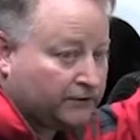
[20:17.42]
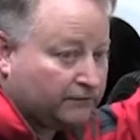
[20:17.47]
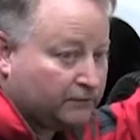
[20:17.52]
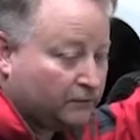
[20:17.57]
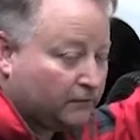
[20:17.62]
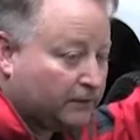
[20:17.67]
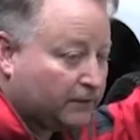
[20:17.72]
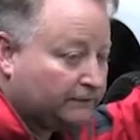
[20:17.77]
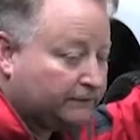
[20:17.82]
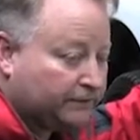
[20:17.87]

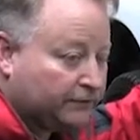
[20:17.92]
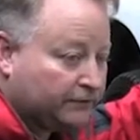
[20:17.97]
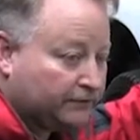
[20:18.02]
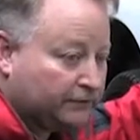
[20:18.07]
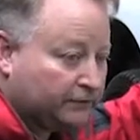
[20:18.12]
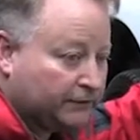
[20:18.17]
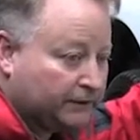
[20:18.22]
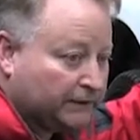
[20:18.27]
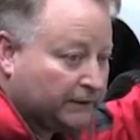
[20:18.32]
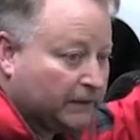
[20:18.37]
oven, whatever you're
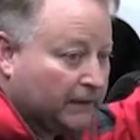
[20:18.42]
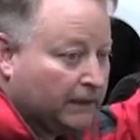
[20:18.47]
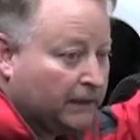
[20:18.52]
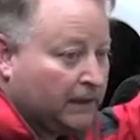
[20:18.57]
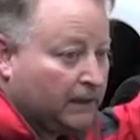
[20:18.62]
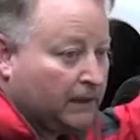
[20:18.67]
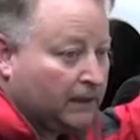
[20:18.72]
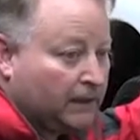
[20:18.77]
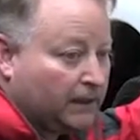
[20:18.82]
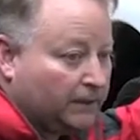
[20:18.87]
doing,
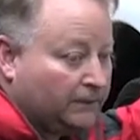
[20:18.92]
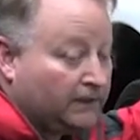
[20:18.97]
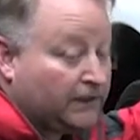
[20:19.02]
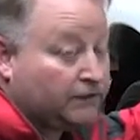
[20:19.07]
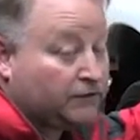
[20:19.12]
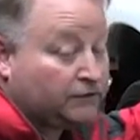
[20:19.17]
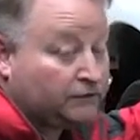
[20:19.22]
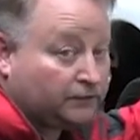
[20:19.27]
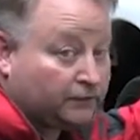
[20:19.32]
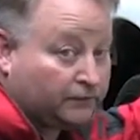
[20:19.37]

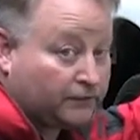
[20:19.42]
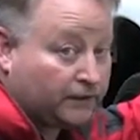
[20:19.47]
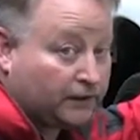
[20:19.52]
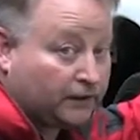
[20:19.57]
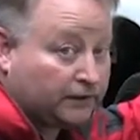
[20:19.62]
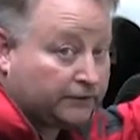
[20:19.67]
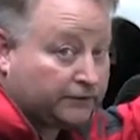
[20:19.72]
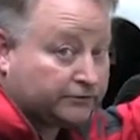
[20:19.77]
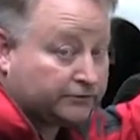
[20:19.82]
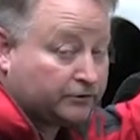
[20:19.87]
then you can turn the air
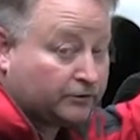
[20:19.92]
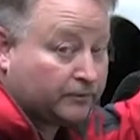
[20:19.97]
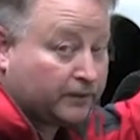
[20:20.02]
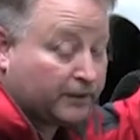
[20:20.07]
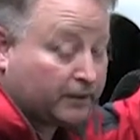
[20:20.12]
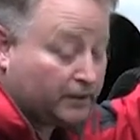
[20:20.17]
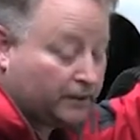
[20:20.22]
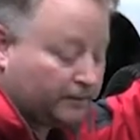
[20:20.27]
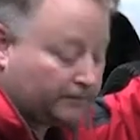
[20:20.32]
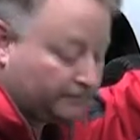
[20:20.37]
conditioner
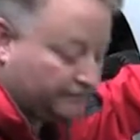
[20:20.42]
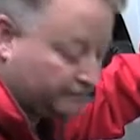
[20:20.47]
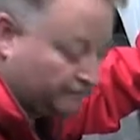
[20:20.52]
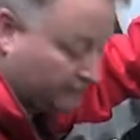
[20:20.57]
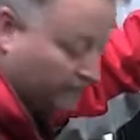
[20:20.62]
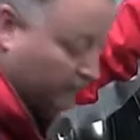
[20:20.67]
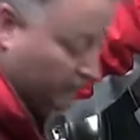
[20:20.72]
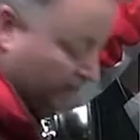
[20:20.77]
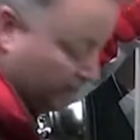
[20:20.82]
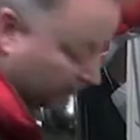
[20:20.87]
back on.
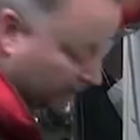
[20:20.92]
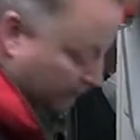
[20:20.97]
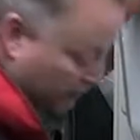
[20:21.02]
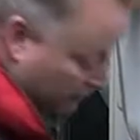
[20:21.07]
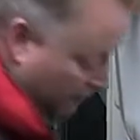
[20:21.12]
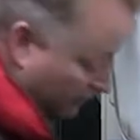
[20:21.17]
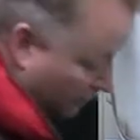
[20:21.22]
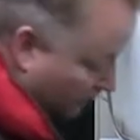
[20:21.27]
Okay?